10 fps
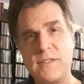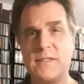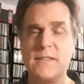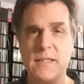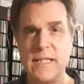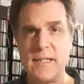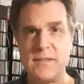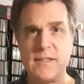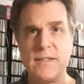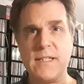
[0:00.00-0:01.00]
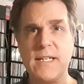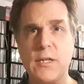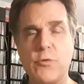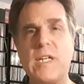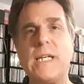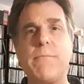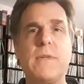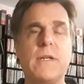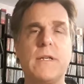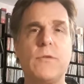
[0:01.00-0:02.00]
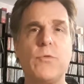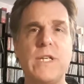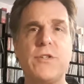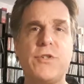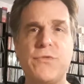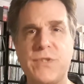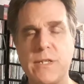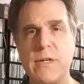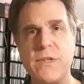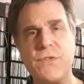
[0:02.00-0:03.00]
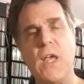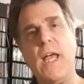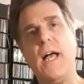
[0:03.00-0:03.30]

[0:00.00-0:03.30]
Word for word: This is the latest in the Cream uh, reissue series.